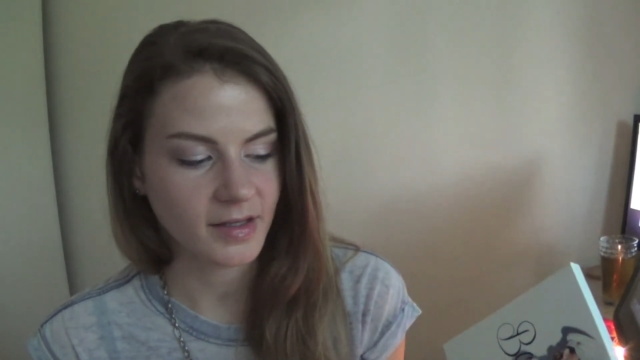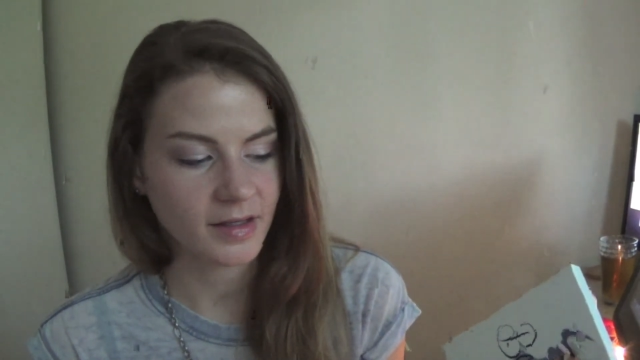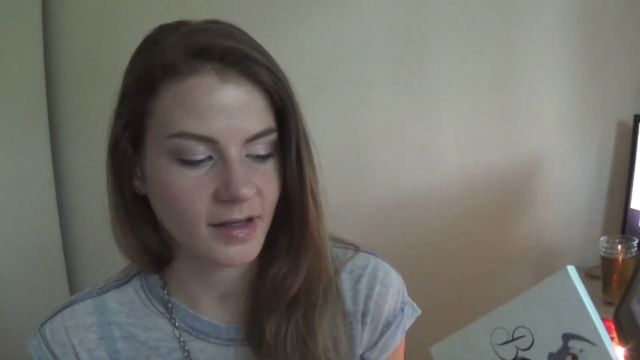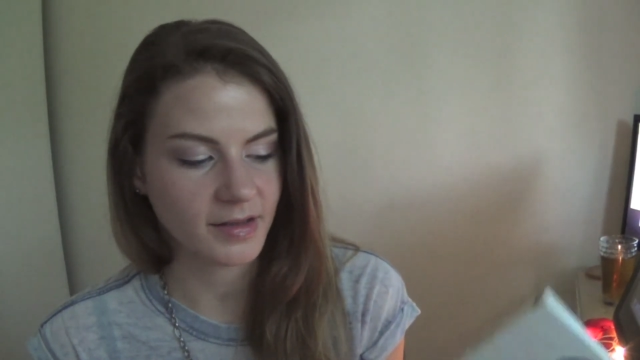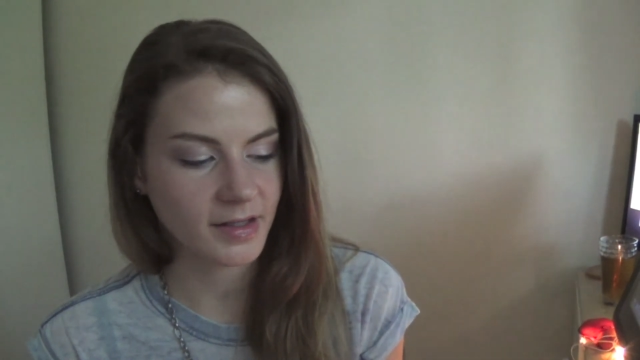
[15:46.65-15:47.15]

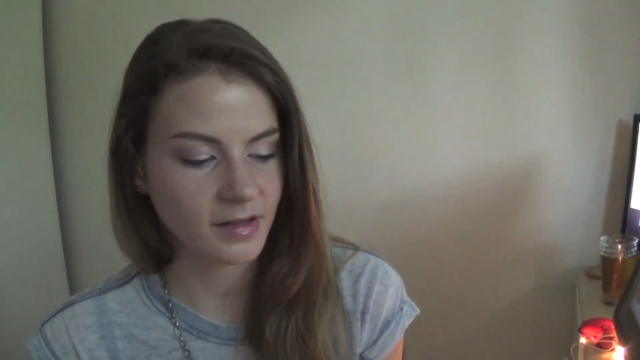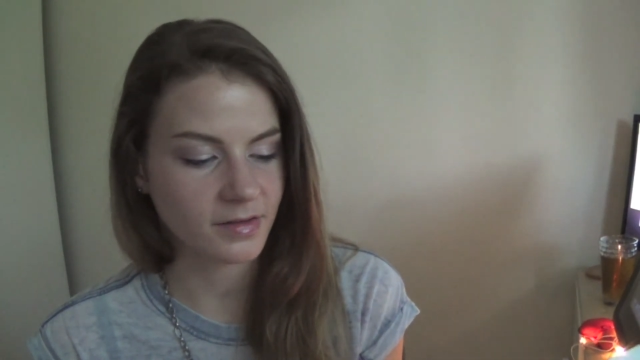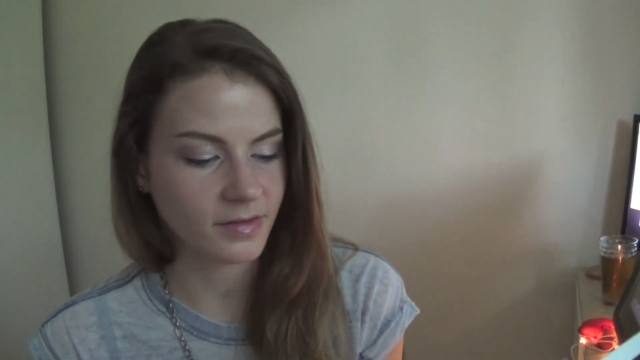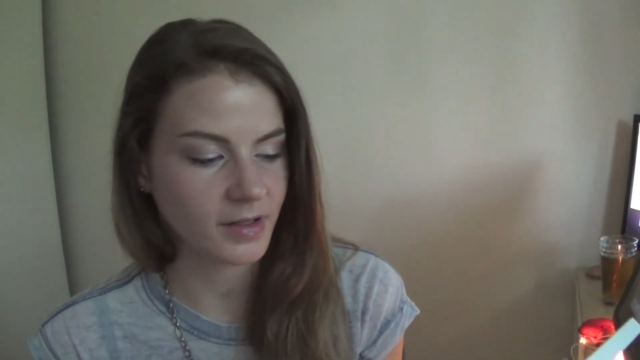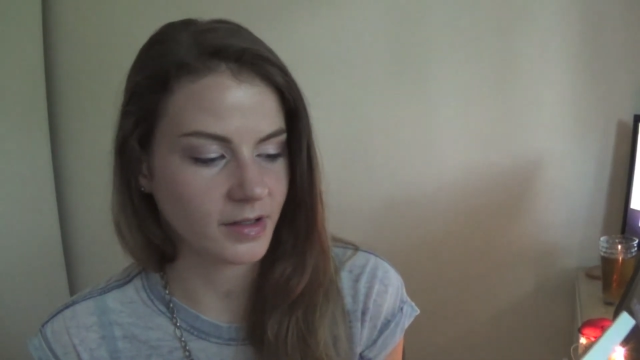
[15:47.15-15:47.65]
I think
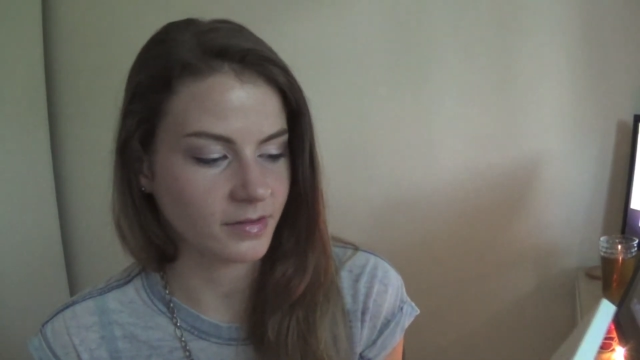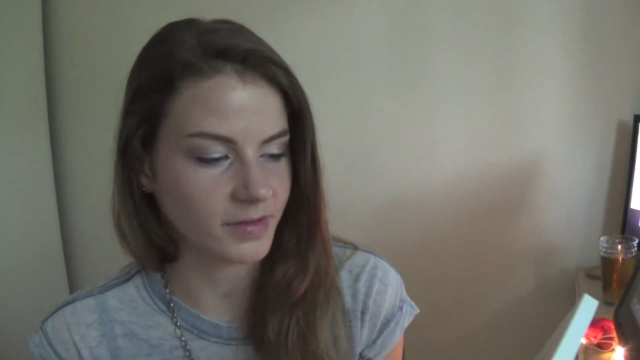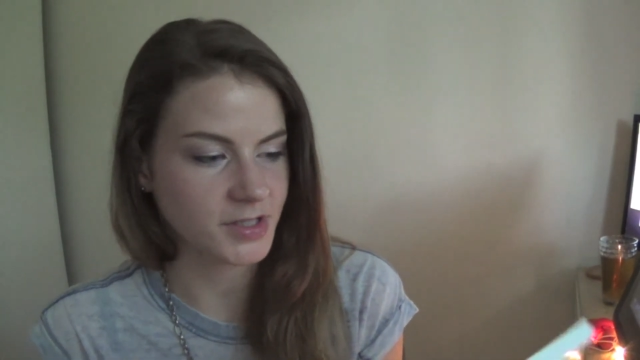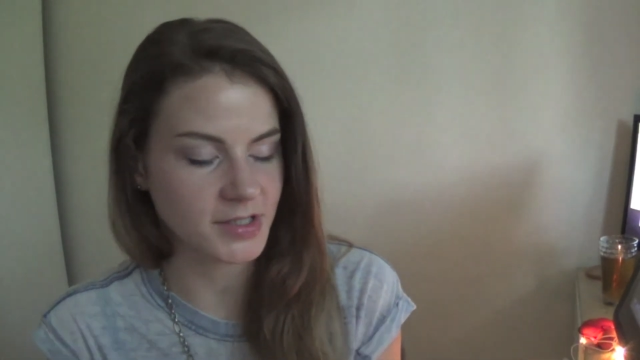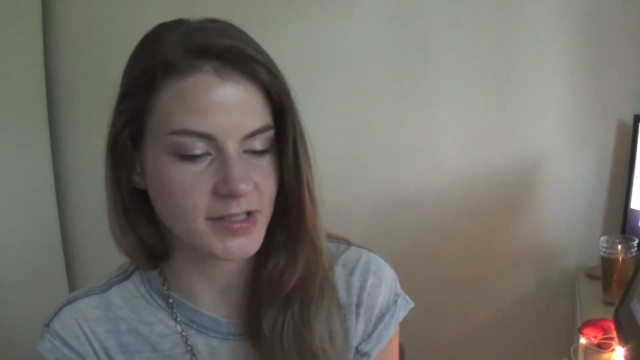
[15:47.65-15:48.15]
it
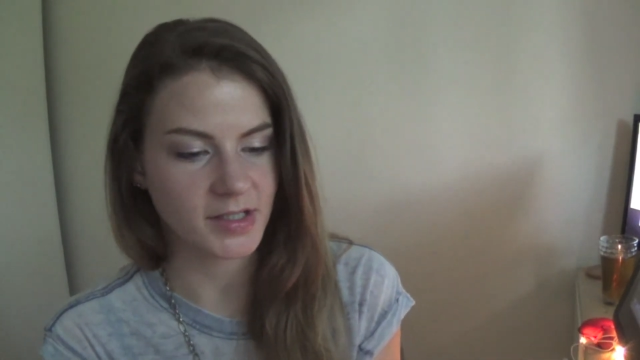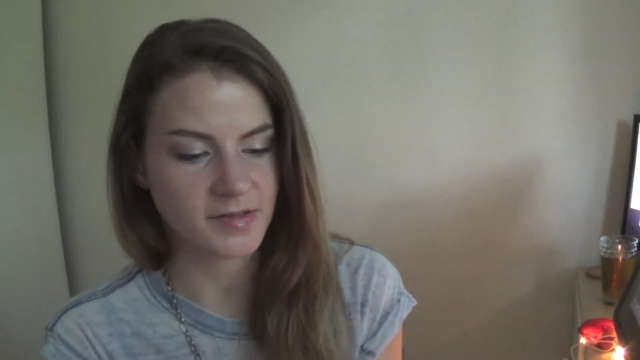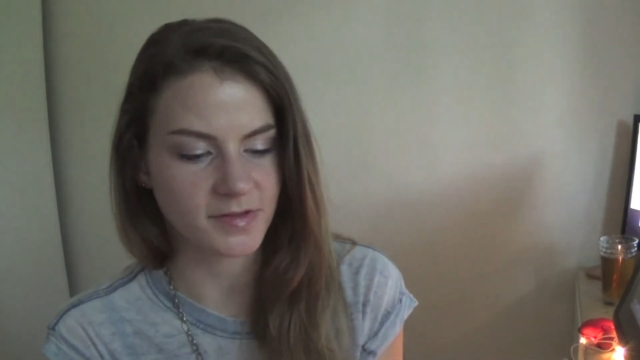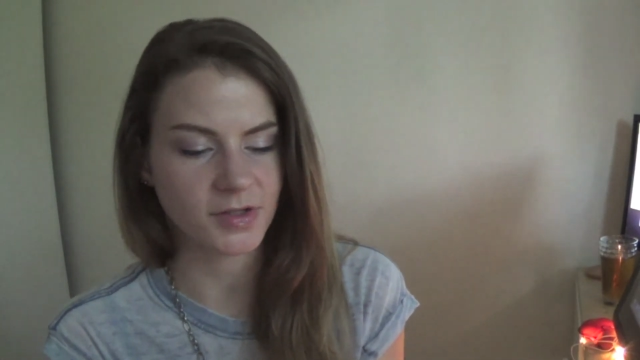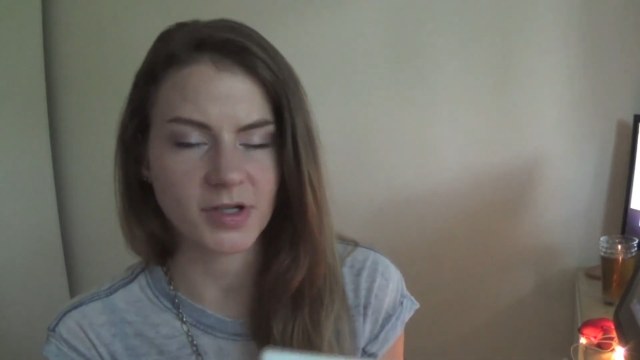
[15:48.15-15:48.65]
originally sells
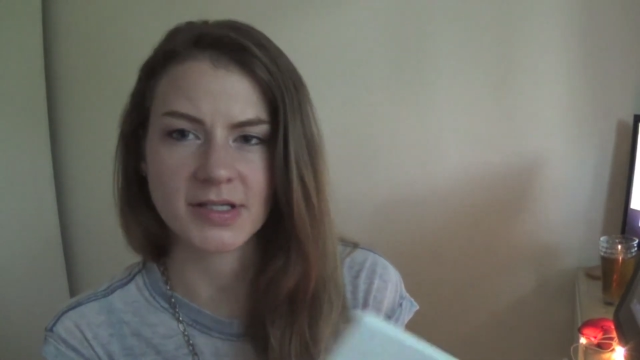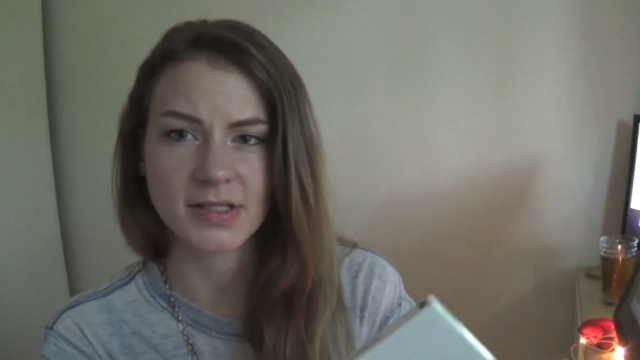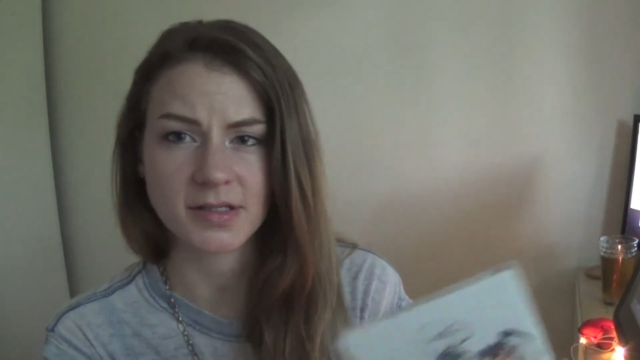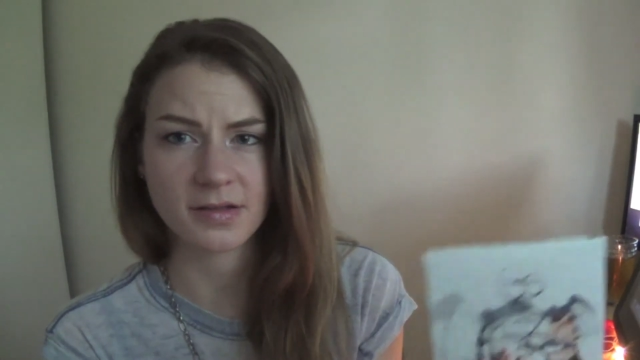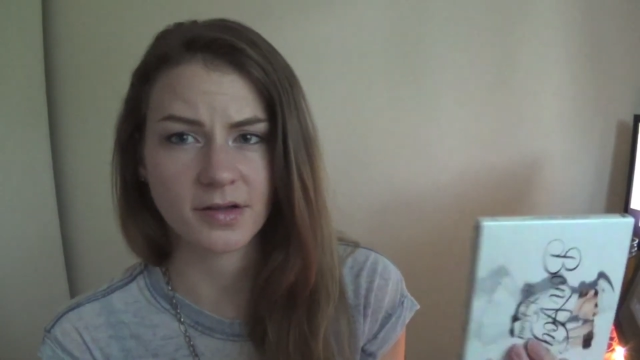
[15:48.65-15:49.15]
for
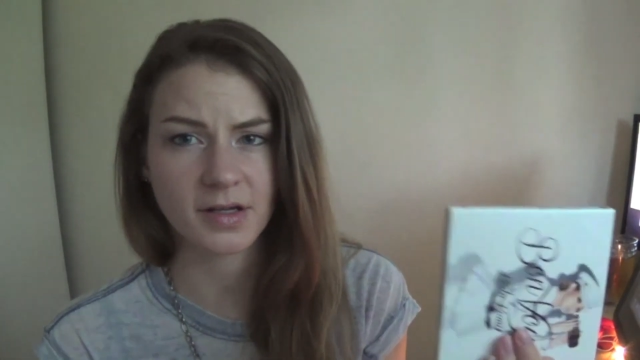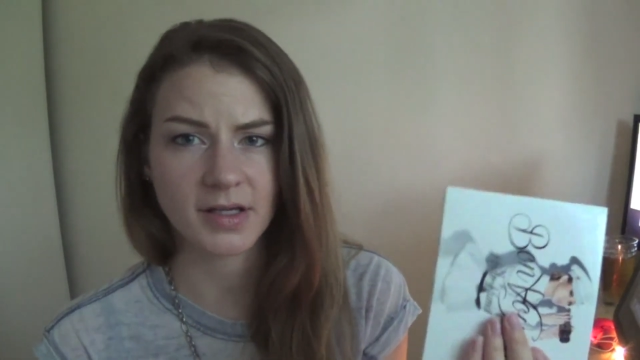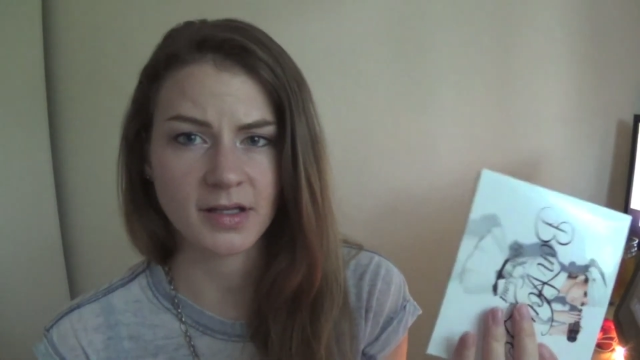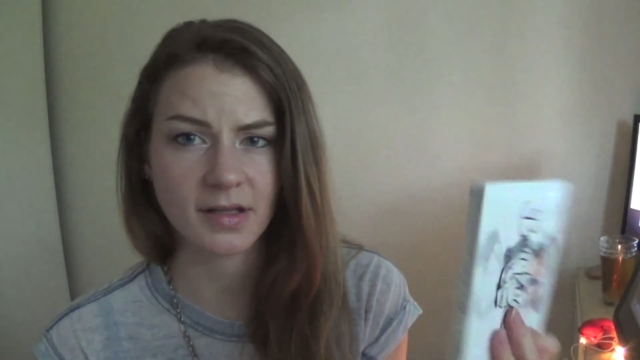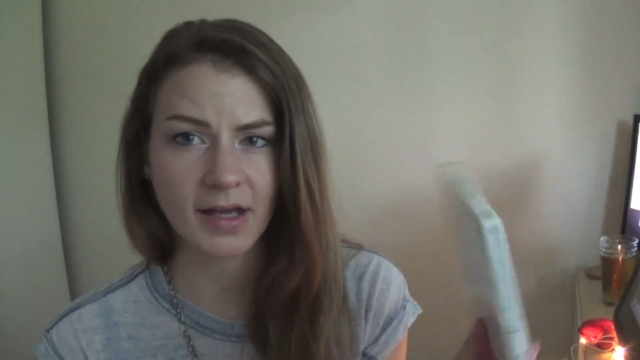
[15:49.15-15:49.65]
$36 or
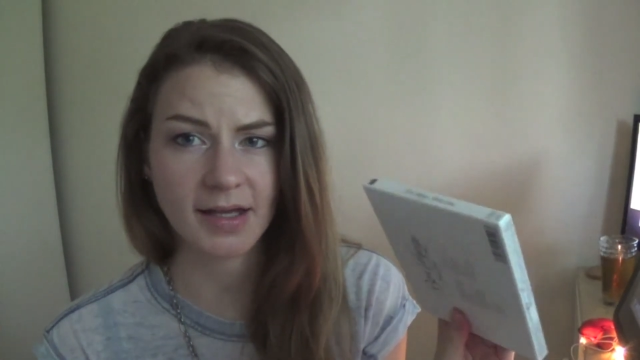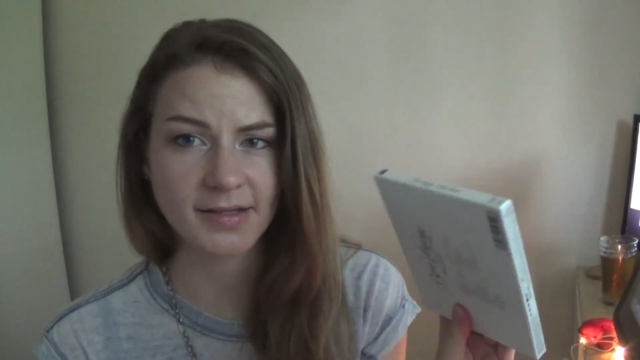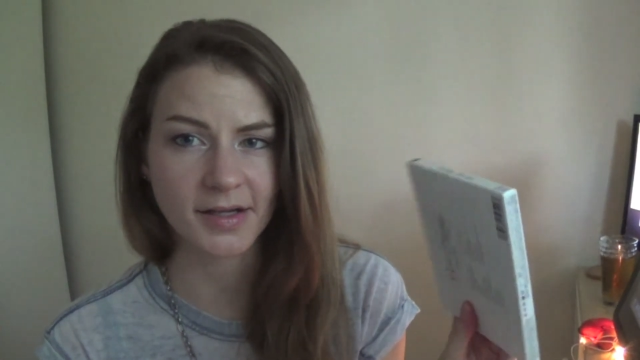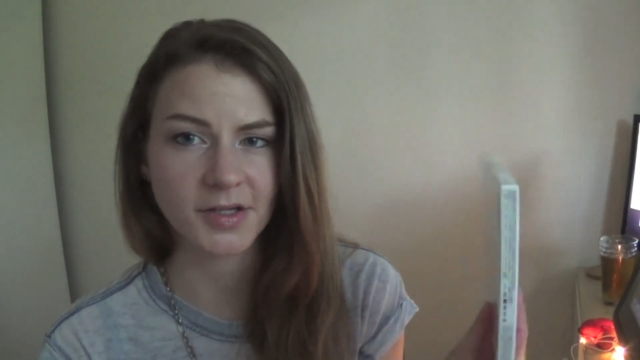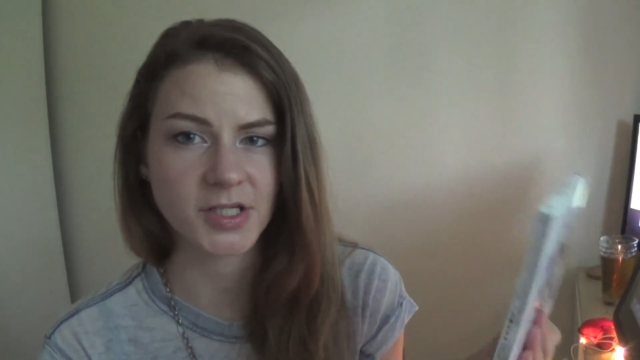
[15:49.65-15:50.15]

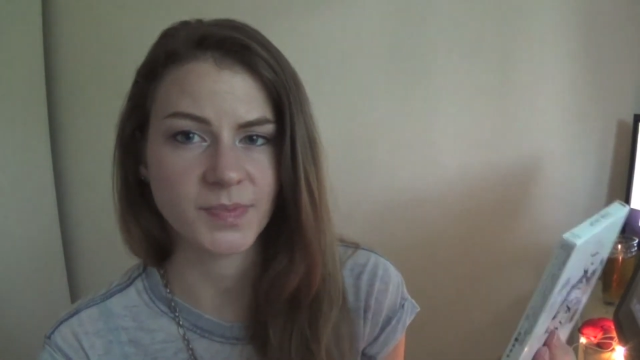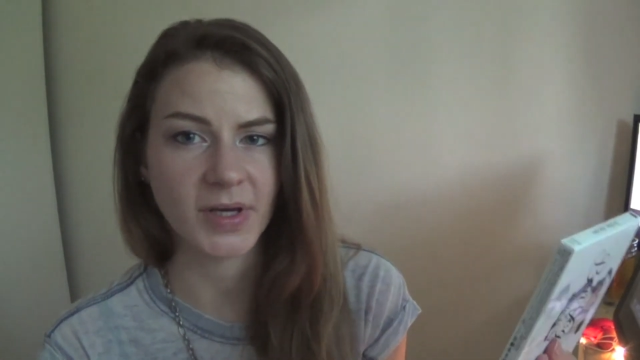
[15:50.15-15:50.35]
$38,